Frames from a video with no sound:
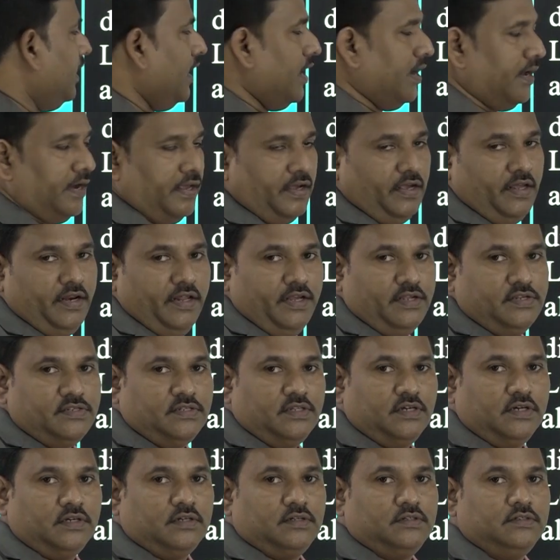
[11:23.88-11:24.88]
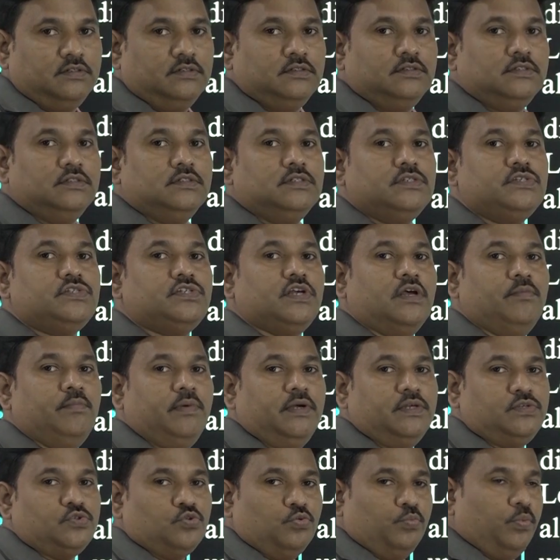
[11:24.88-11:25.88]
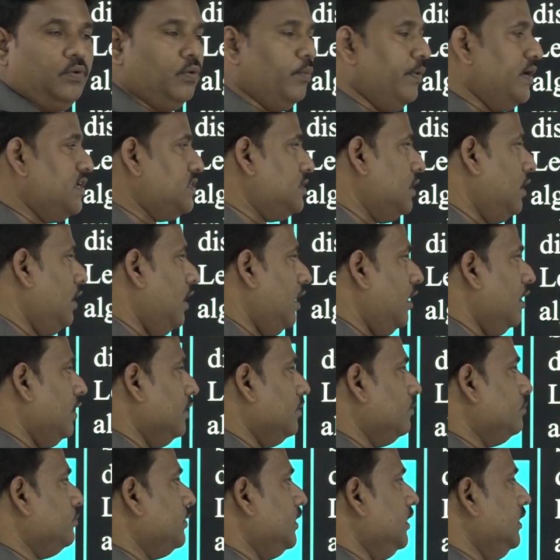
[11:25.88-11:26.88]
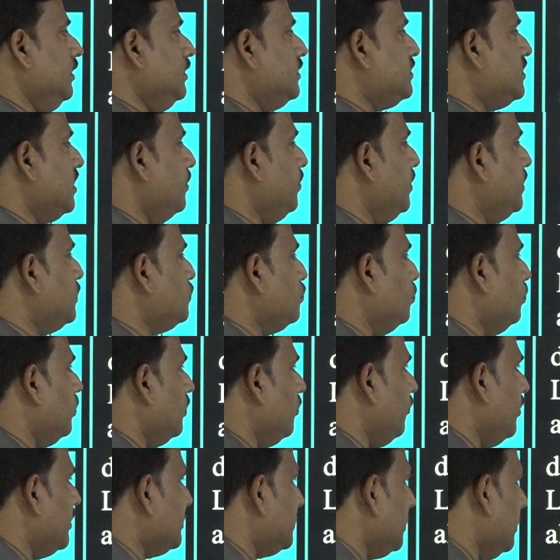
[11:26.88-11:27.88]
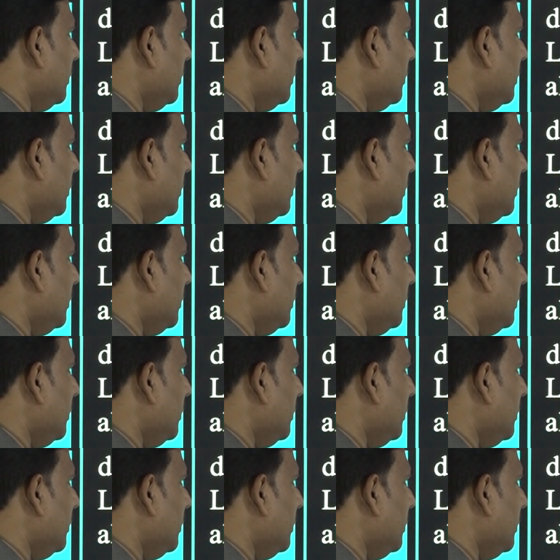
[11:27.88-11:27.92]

category is the semi-supervised learning. In semi-supervised